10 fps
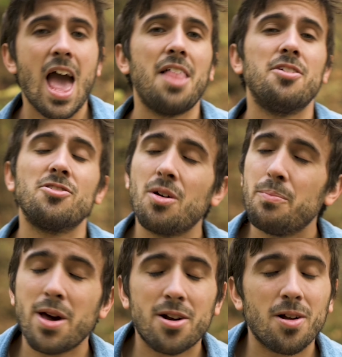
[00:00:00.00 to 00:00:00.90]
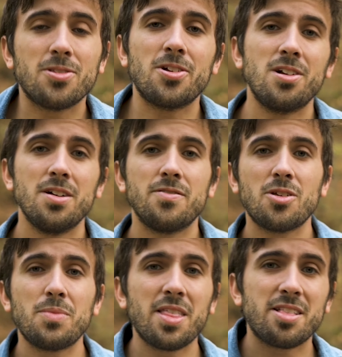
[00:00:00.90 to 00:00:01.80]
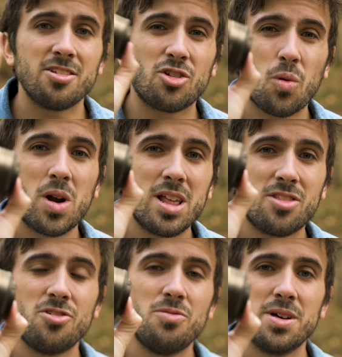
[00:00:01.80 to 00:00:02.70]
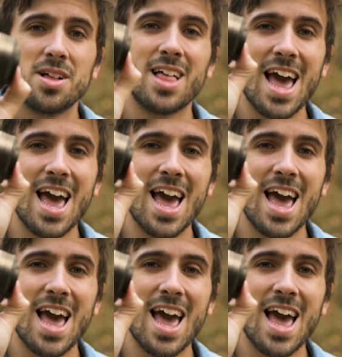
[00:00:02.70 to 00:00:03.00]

And there's a better alternative, something like this 22mm